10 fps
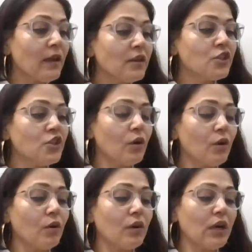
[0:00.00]

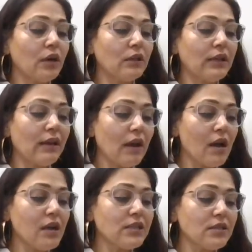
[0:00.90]
So there
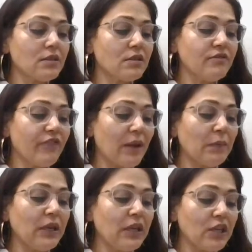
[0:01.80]
are certain
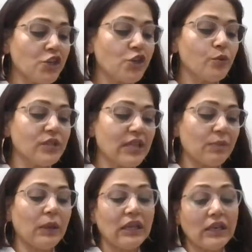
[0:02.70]
family issues
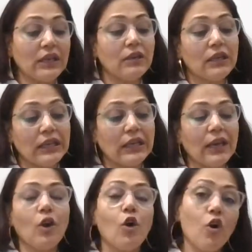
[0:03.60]
that may need
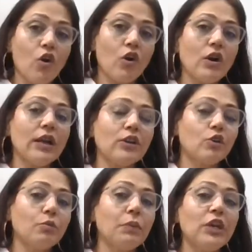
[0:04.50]
healing, or it
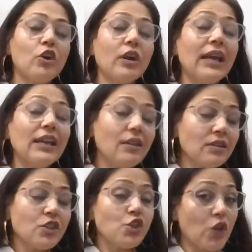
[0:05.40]
could be your
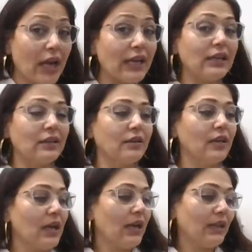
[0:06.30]
inner child
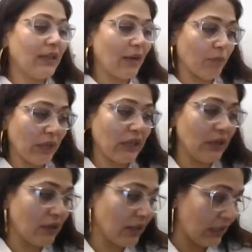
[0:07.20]
that may
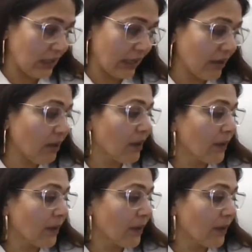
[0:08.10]
need healing,